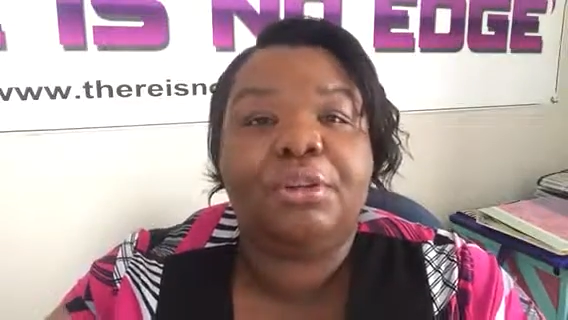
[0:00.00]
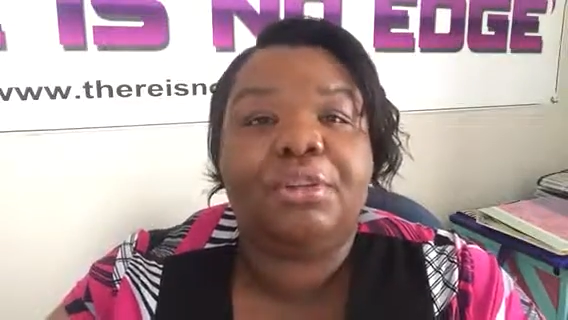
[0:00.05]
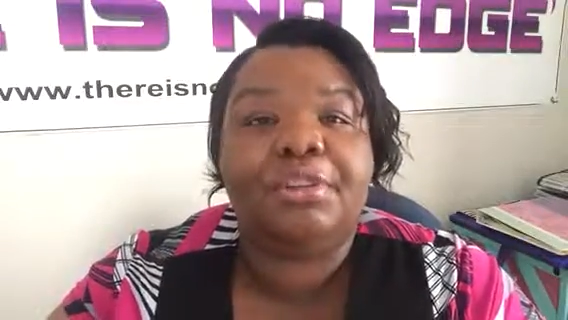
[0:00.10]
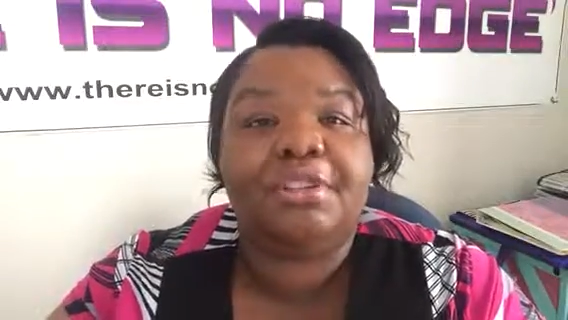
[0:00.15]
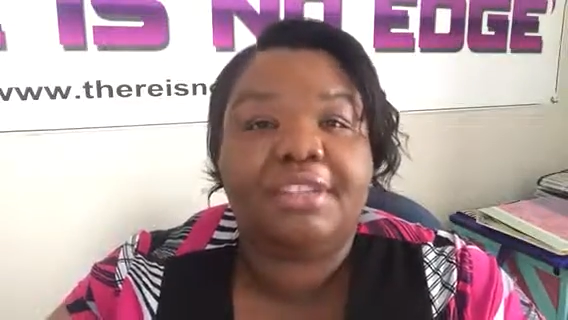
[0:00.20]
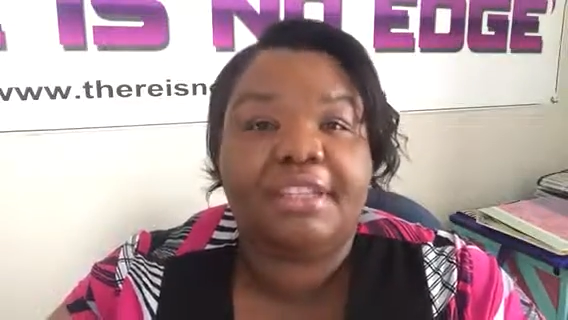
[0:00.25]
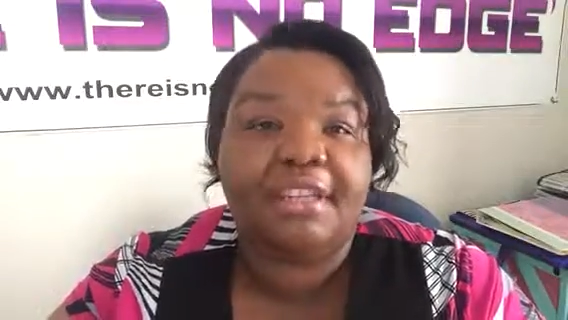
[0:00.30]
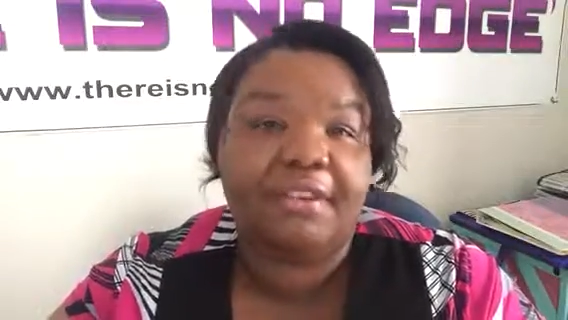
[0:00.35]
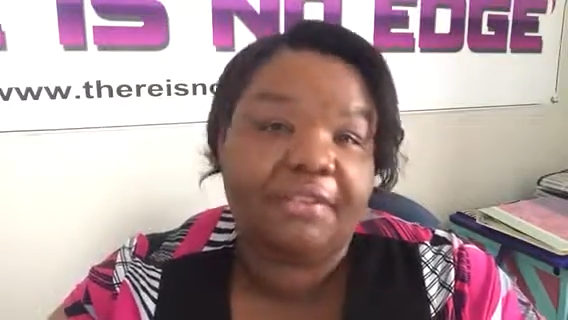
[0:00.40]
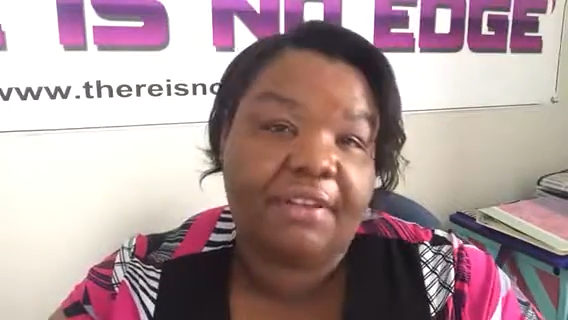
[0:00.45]

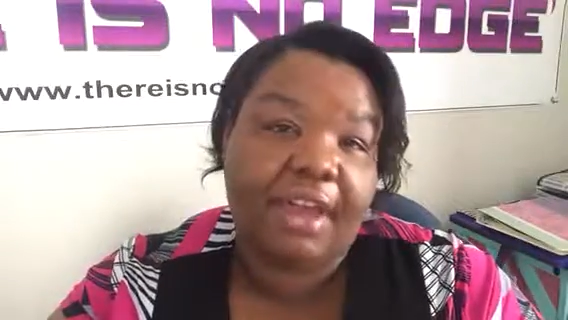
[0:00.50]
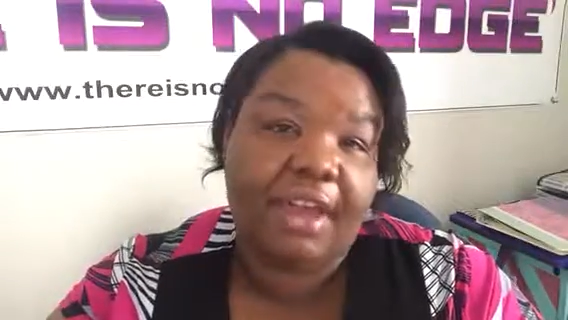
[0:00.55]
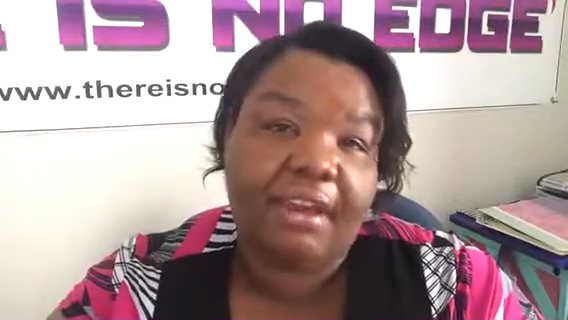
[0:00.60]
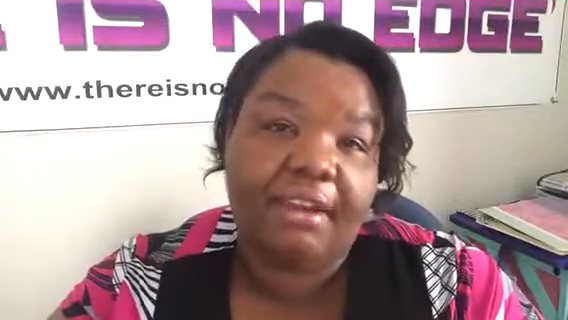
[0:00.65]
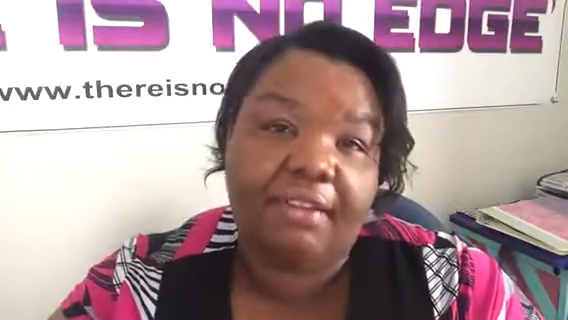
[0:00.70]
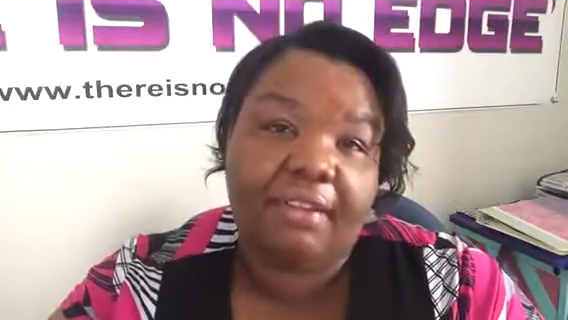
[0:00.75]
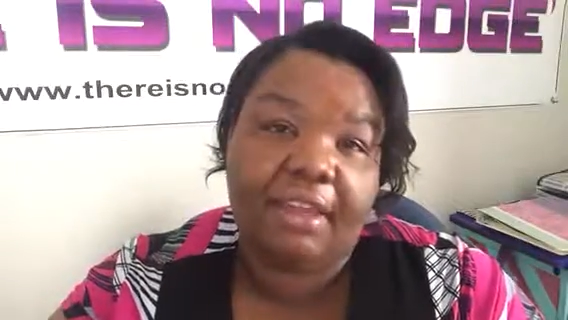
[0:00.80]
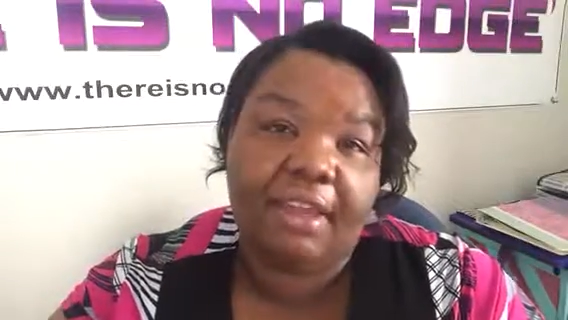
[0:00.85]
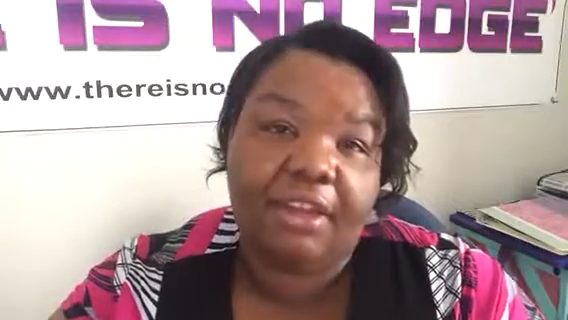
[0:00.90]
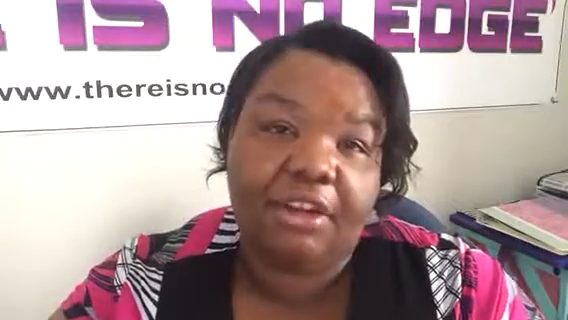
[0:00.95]
yourself
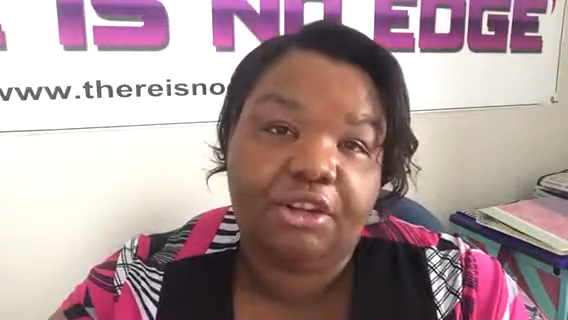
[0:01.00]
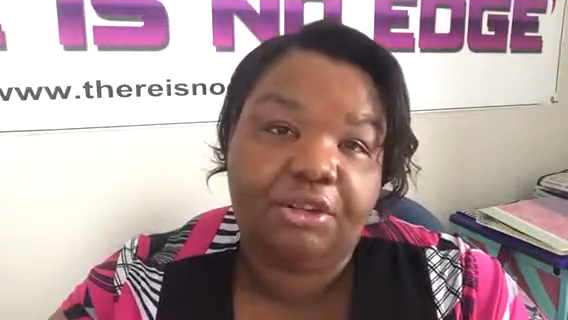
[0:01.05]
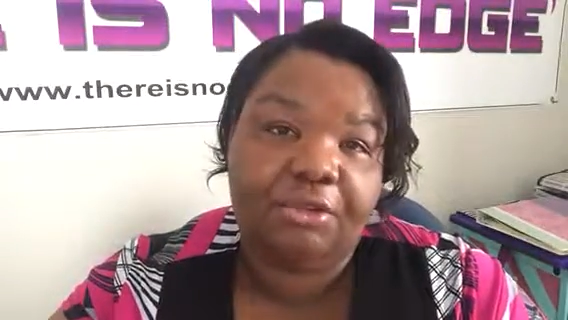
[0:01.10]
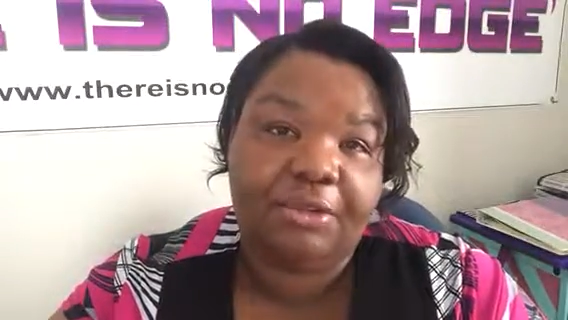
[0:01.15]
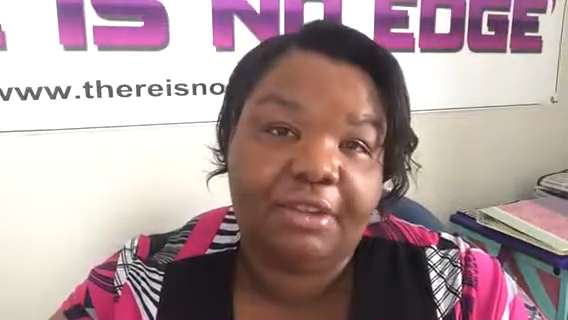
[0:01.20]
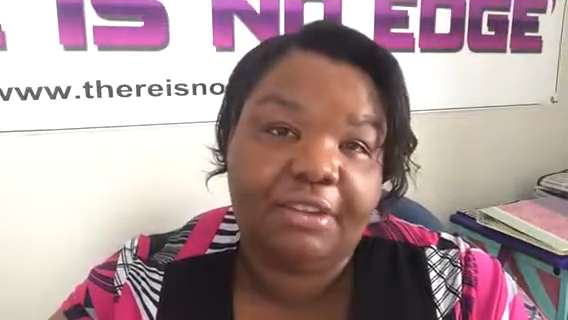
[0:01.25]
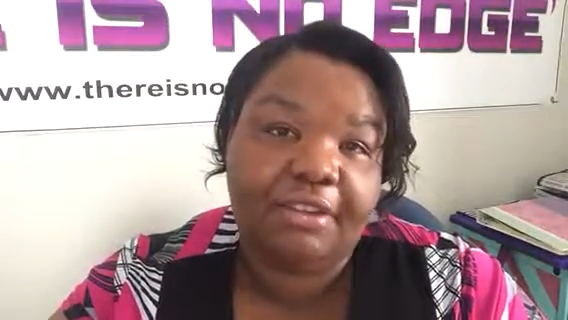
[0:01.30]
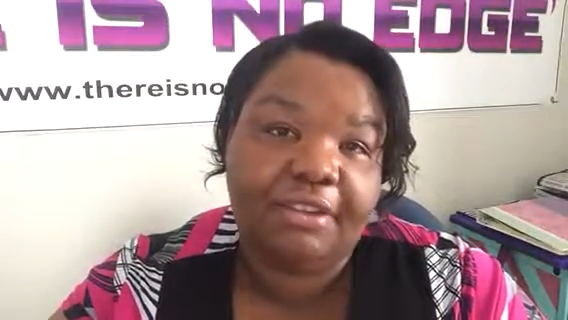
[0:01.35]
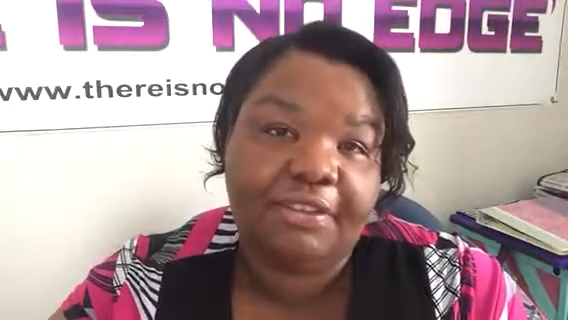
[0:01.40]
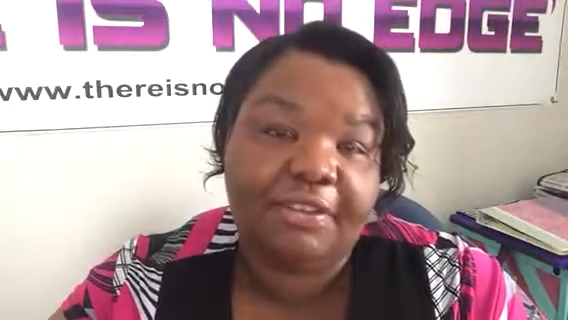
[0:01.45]
out of that
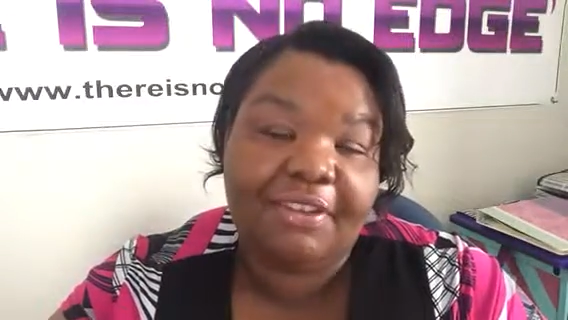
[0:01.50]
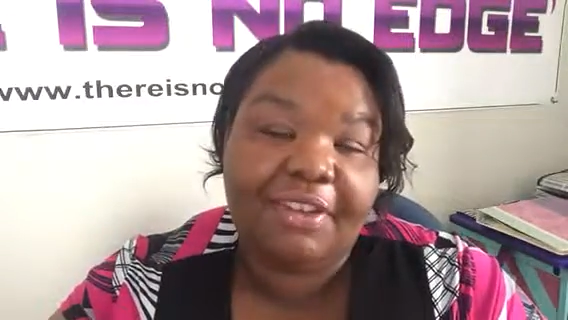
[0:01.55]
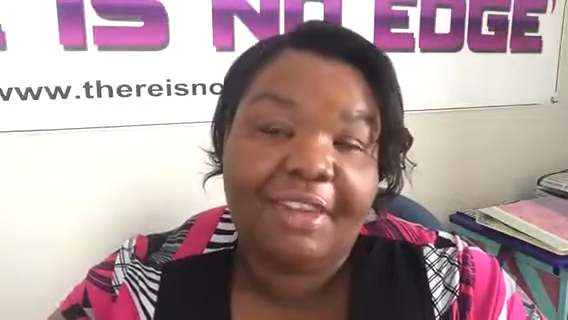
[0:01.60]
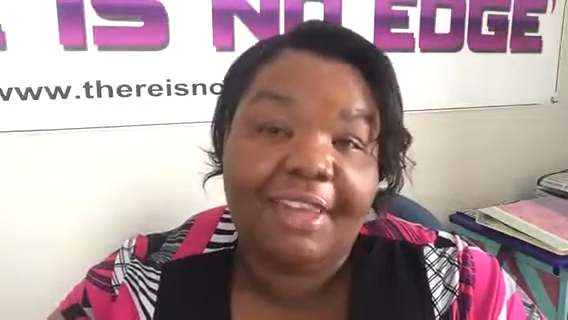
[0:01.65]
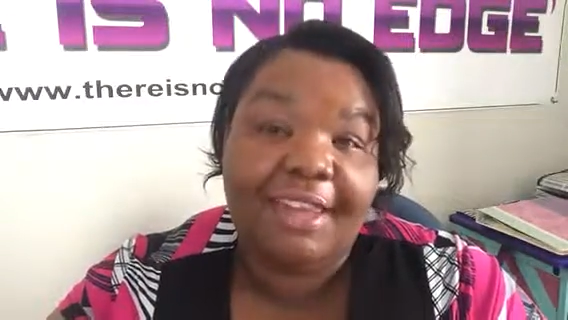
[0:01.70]
grief.